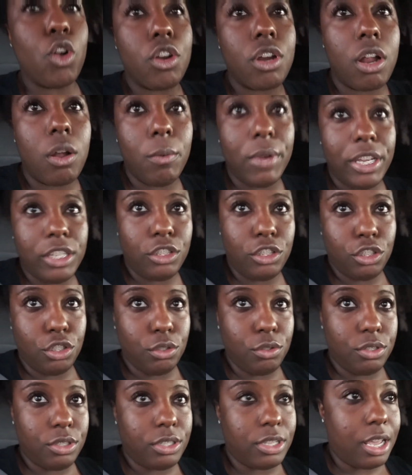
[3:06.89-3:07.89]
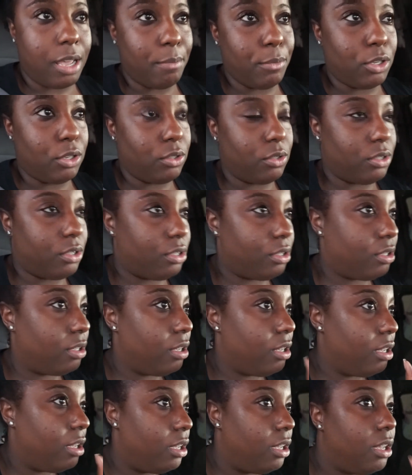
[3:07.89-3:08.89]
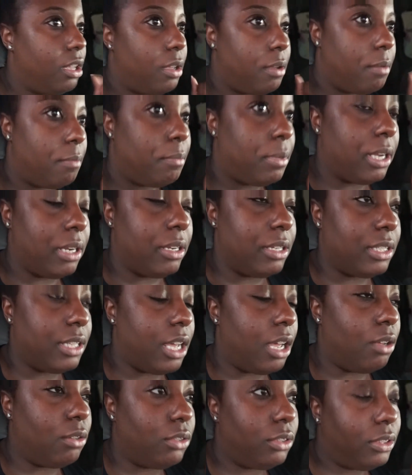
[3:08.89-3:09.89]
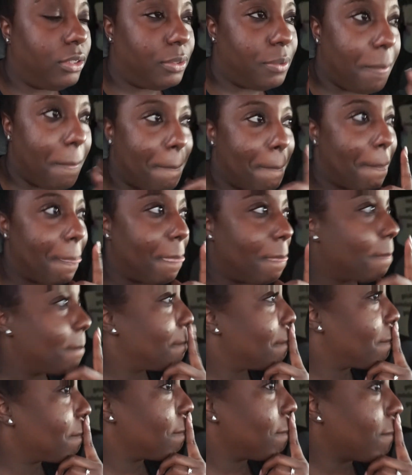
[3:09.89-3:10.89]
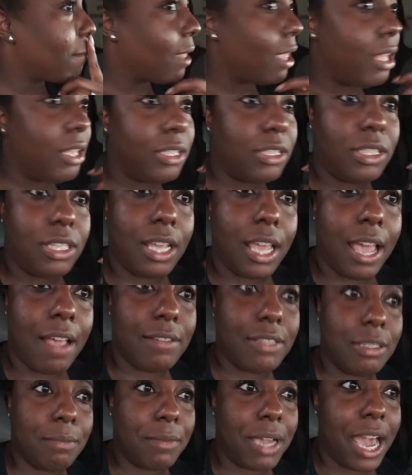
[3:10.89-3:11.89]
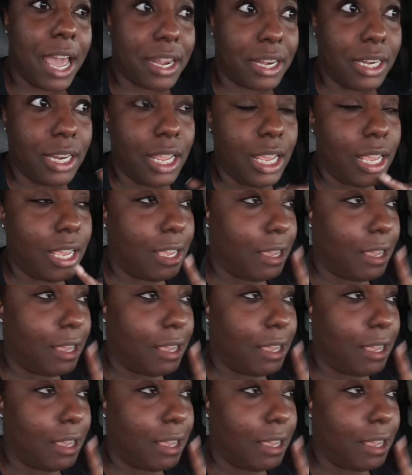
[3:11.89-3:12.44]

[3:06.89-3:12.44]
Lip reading: on our way to Samuel's parents' house to have some carne.